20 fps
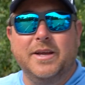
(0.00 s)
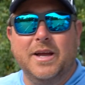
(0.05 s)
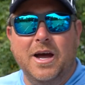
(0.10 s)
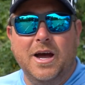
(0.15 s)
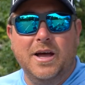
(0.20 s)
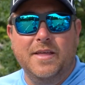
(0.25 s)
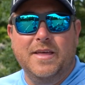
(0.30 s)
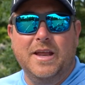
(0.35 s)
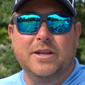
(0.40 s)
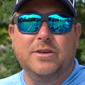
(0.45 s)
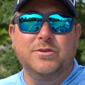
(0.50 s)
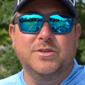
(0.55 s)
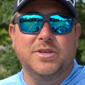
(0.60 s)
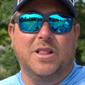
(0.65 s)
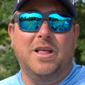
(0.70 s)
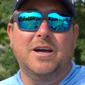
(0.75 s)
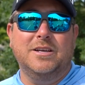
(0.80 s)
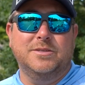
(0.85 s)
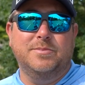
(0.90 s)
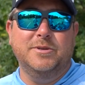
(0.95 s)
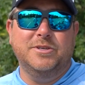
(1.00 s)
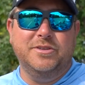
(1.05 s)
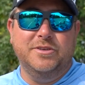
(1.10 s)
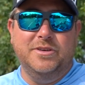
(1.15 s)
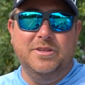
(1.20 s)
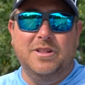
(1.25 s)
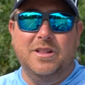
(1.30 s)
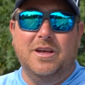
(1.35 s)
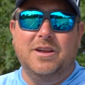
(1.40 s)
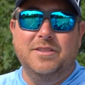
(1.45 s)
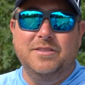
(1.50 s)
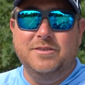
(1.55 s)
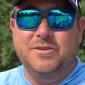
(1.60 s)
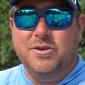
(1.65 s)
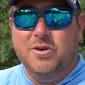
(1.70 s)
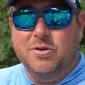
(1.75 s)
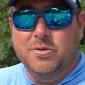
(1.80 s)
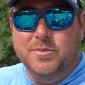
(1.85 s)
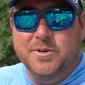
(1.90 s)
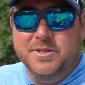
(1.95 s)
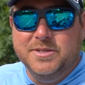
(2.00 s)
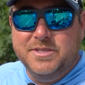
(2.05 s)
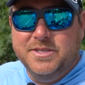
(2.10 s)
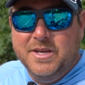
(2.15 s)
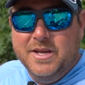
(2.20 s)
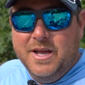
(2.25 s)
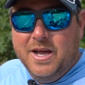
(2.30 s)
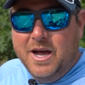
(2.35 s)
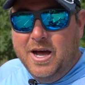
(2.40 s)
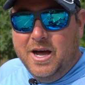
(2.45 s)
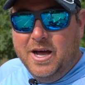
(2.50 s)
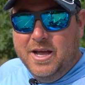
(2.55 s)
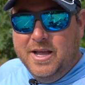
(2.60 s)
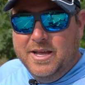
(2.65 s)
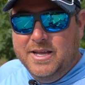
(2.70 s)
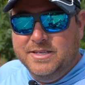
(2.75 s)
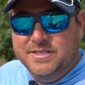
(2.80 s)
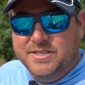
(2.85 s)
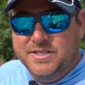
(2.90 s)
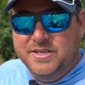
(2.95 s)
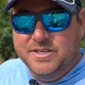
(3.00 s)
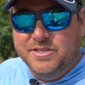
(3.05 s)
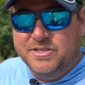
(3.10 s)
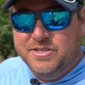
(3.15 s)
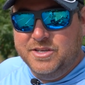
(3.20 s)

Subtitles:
that I use a lot, especially in a lot of the tournaments, is this